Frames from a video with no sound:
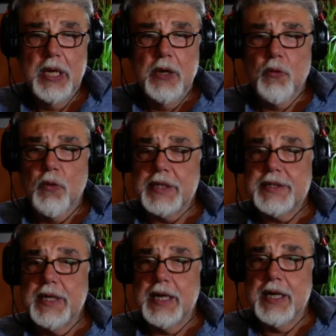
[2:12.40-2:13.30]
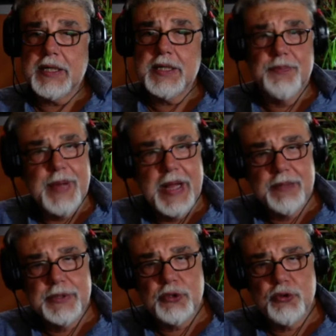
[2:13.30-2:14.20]
What compelled
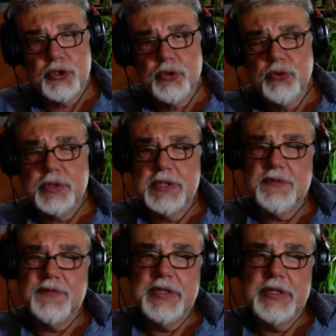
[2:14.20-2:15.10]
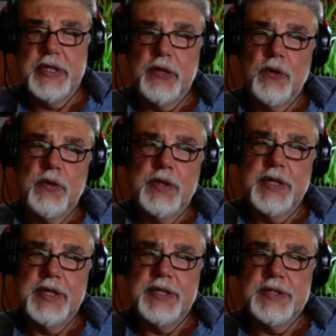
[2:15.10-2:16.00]
me to shoot this video
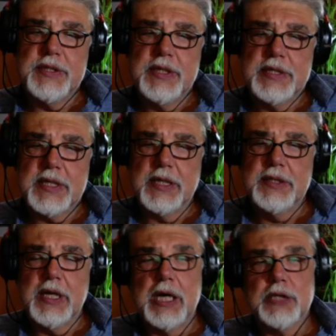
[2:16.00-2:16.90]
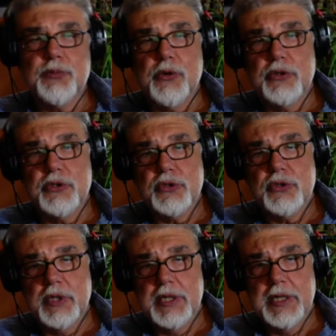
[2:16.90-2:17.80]
is a sudden outburst
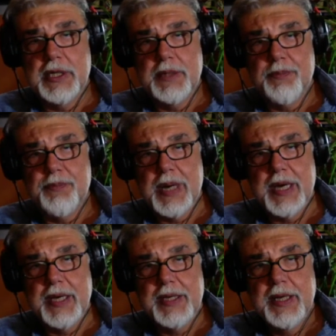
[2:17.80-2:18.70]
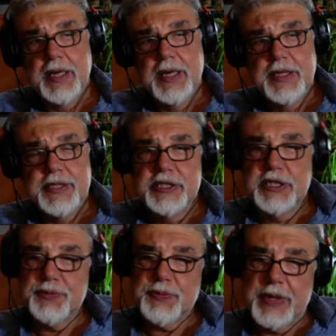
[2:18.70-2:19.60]
by
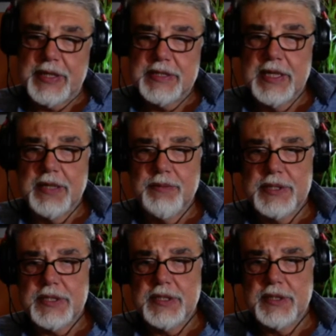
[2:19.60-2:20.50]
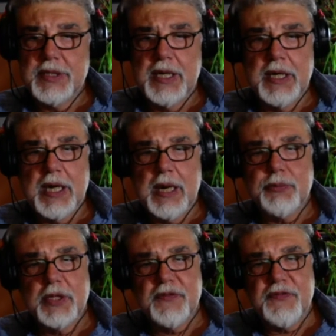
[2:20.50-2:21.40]
Egypt's president, Mr.
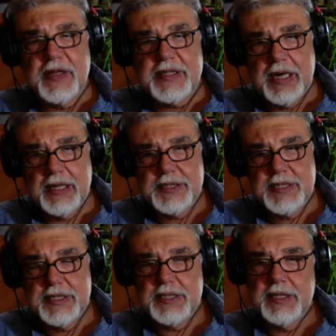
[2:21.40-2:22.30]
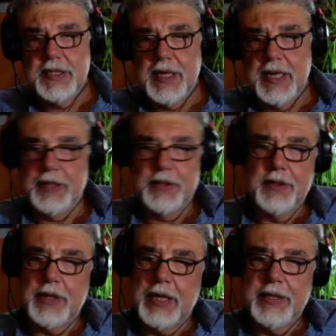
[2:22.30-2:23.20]
Abdel Fattah Sisi, and
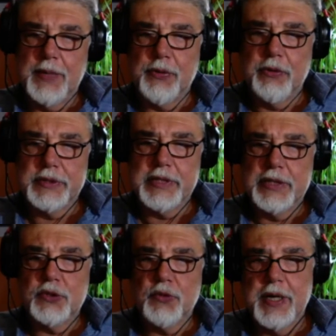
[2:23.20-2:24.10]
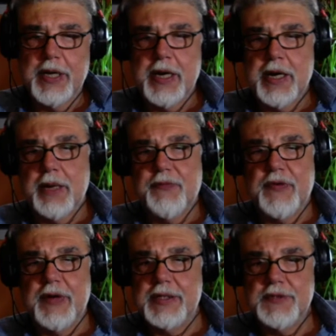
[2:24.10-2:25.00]
I apologize to my Arab
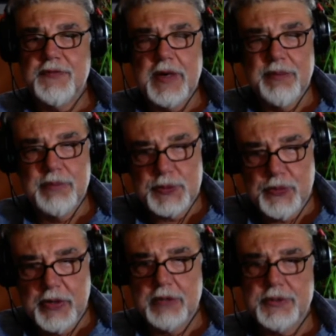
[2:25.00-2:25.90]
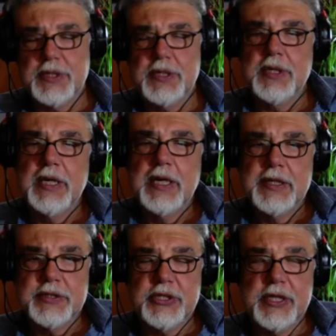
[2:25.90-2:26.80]
friends if I'm mispronouncing the
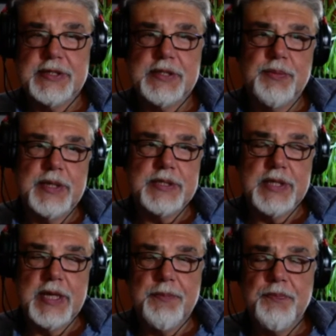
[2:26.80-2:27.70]
gentleman's name,